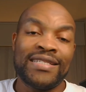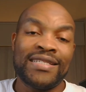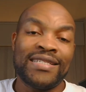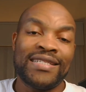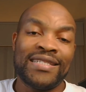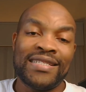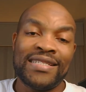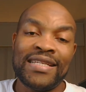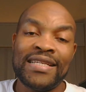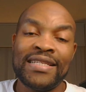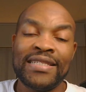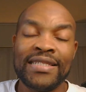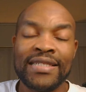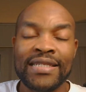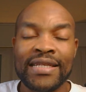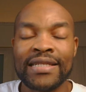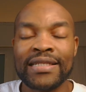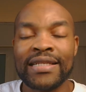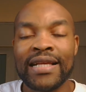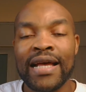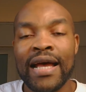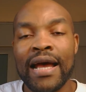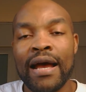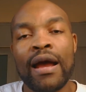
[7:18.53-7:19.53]
these things,
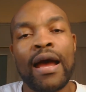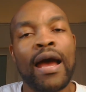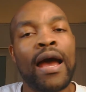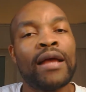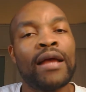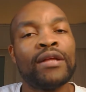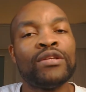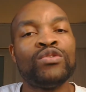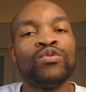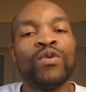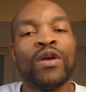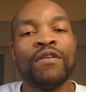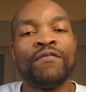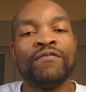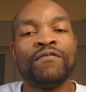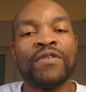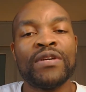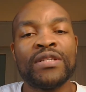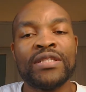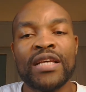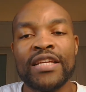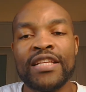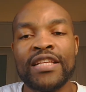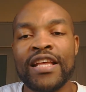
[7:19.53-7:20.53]
I do
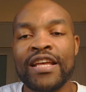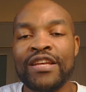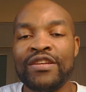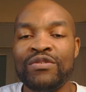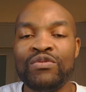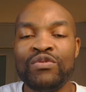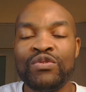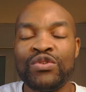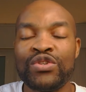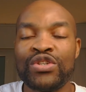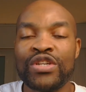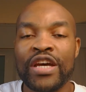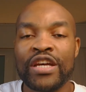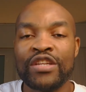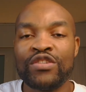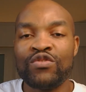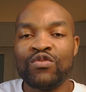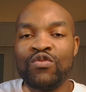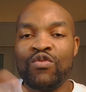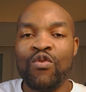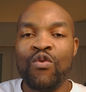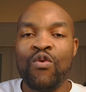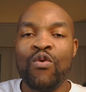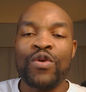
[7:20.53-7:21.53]
emphasize that you try to
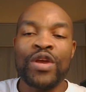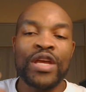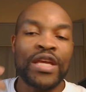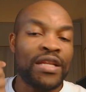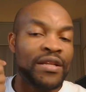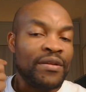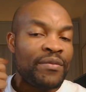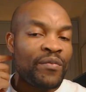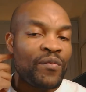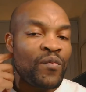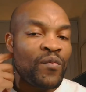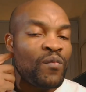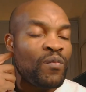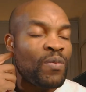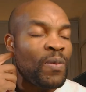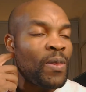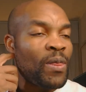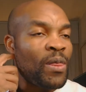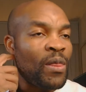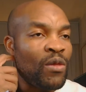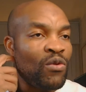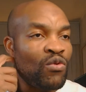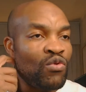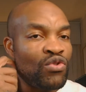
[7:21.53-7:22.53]
go
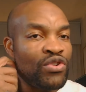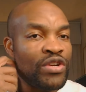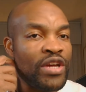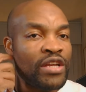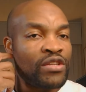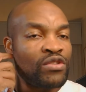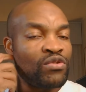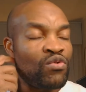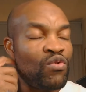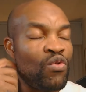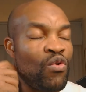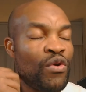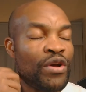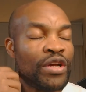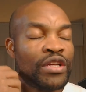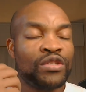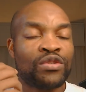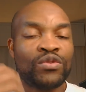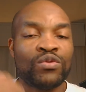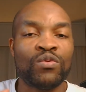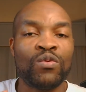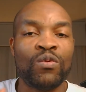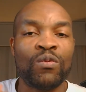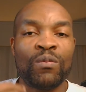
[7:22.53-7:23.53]

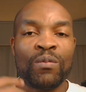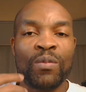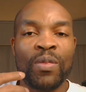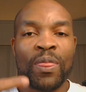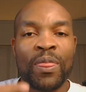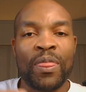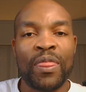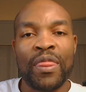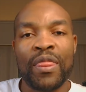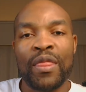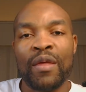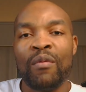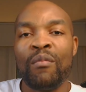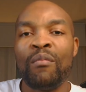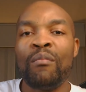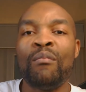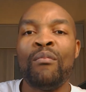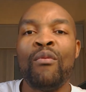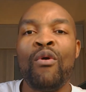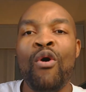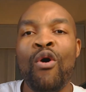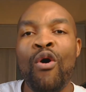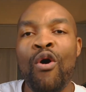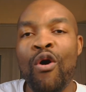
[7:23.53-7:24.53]
into
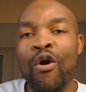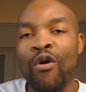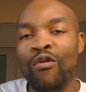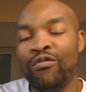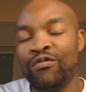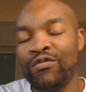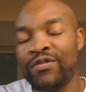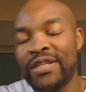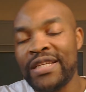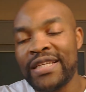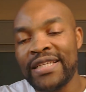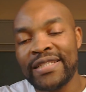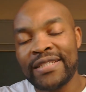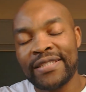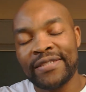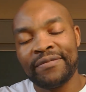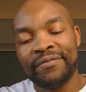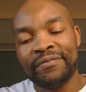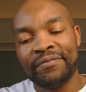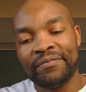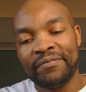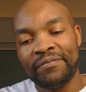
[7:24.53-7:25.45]
more of these